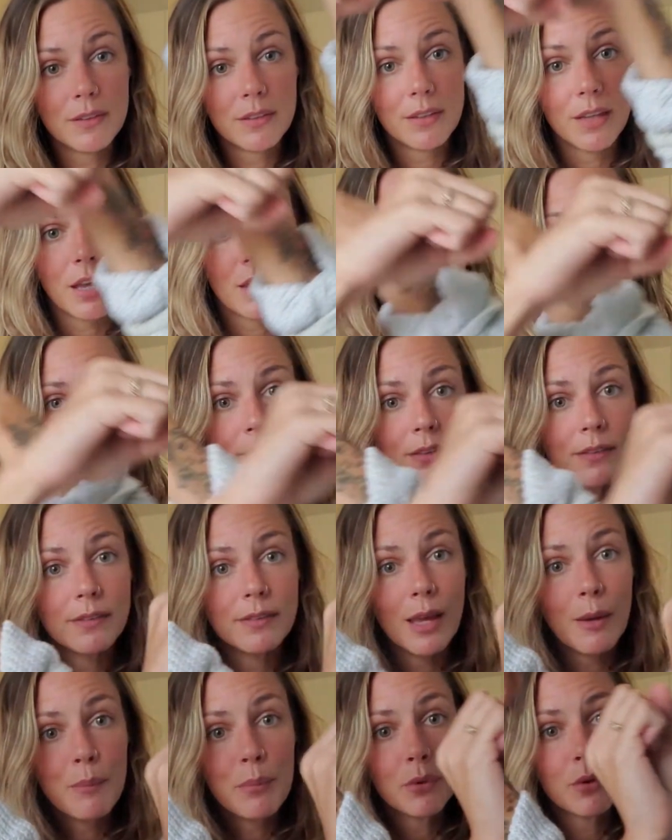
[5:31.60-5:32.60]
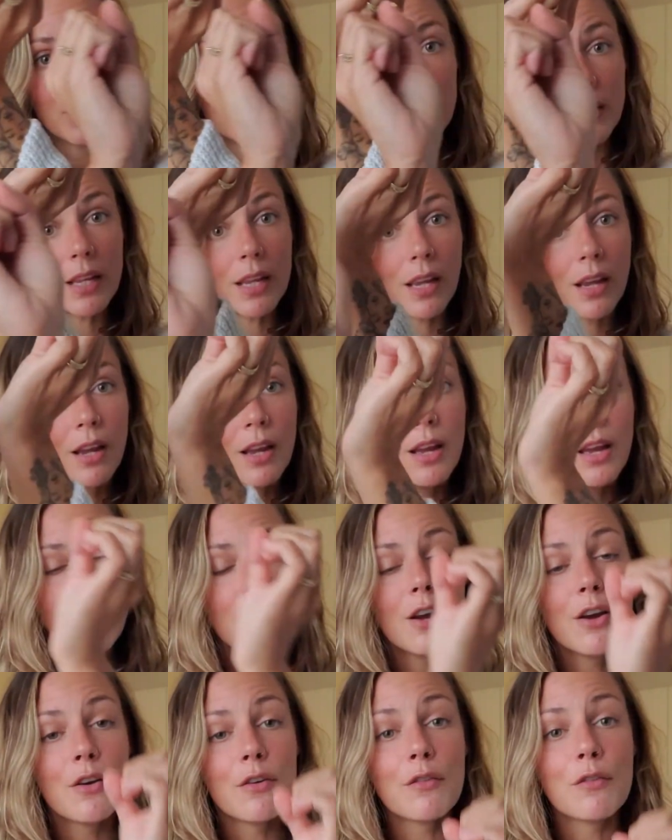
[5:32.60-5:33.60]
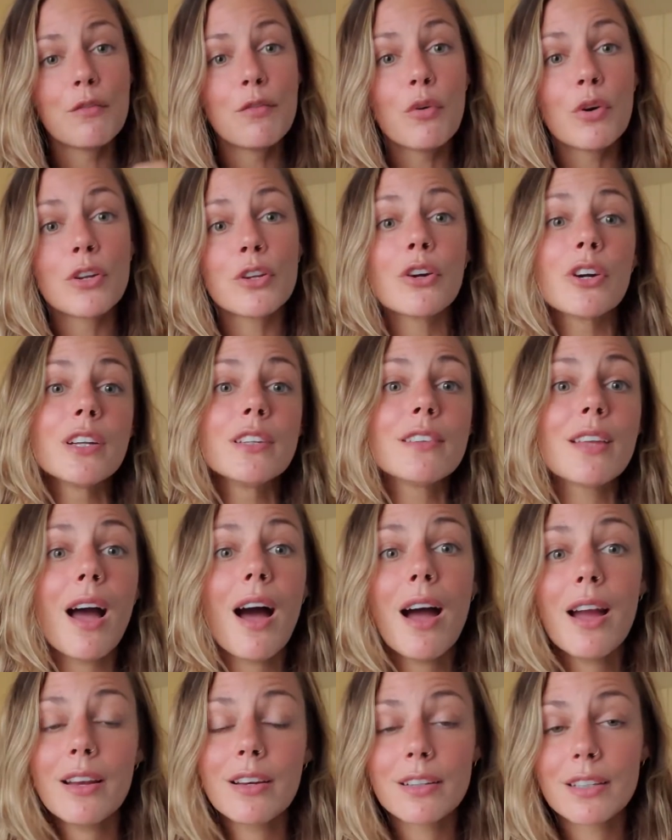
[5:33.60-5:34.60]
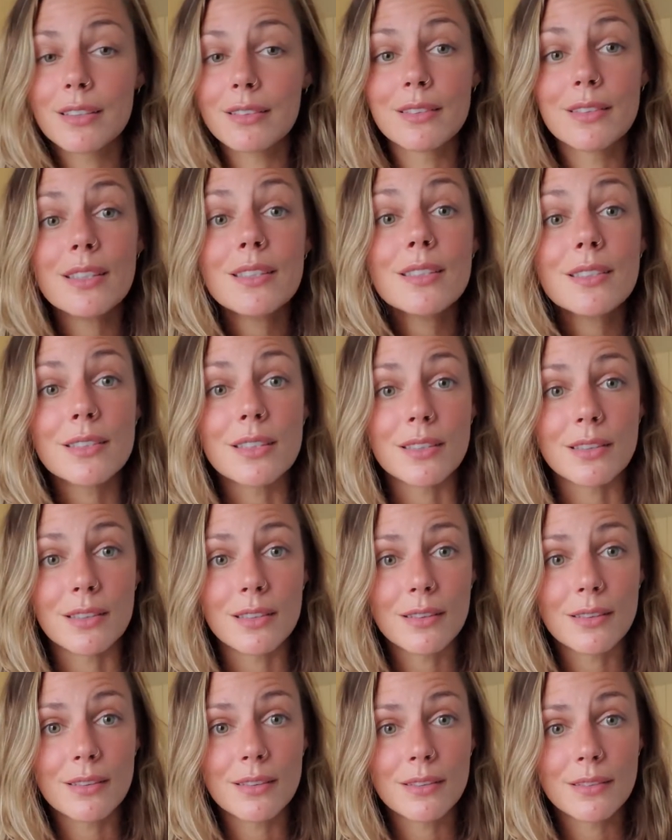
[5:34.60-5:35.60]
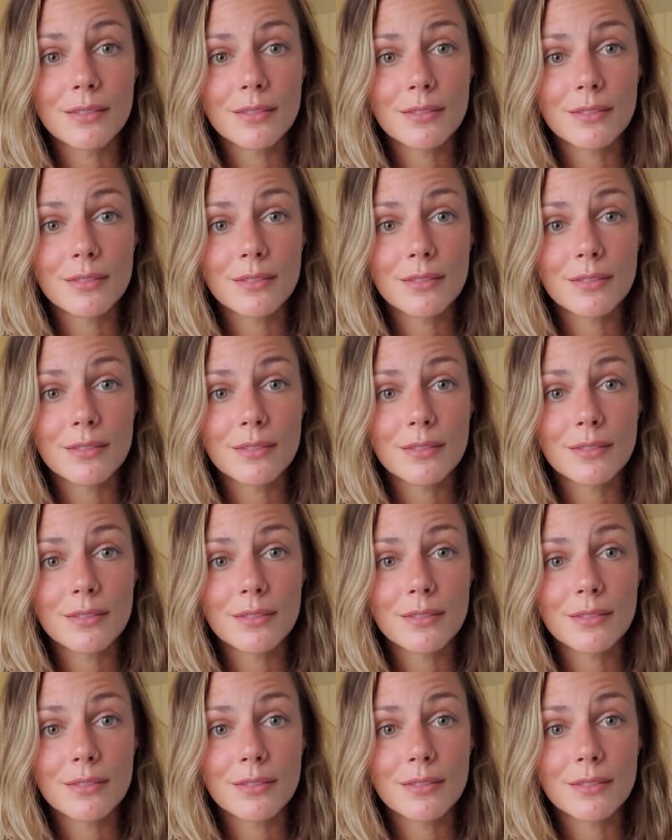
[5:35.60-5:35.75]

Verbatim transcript: together and separating for your entire existence.